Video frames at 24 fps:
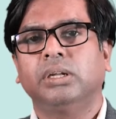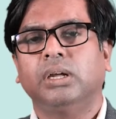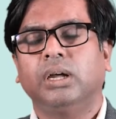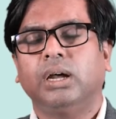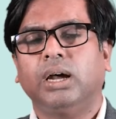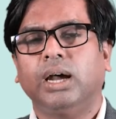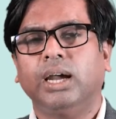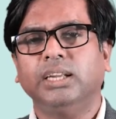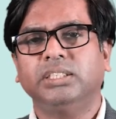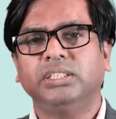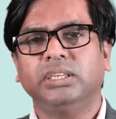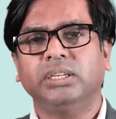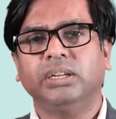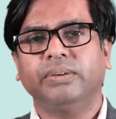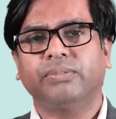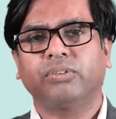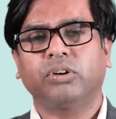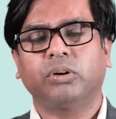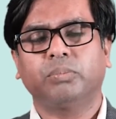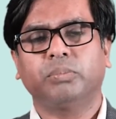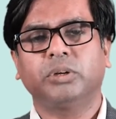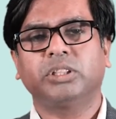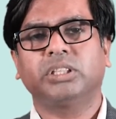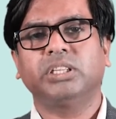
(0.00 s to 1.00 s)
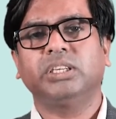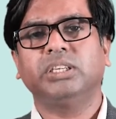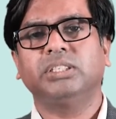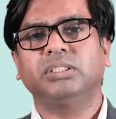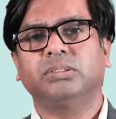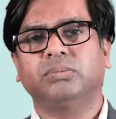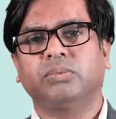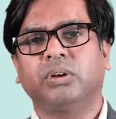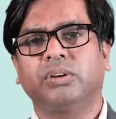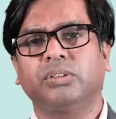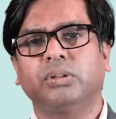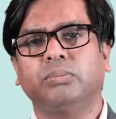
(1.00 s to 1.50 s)
IgA nephropathy
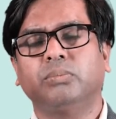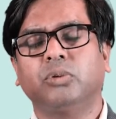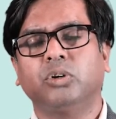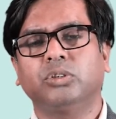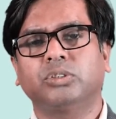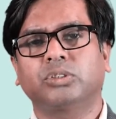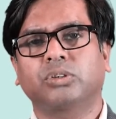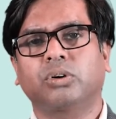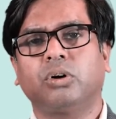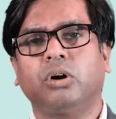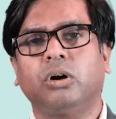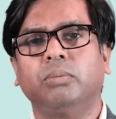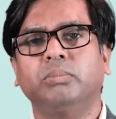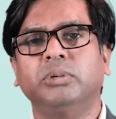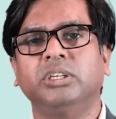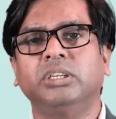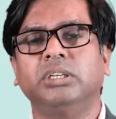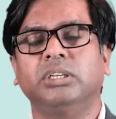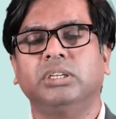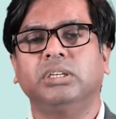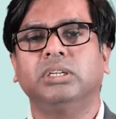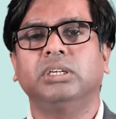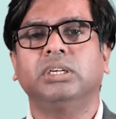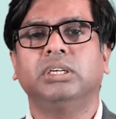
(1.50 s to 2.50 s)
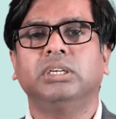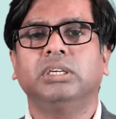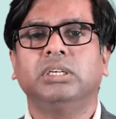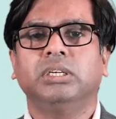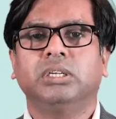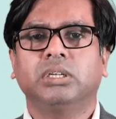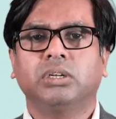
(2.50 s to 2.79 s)
is one of the most common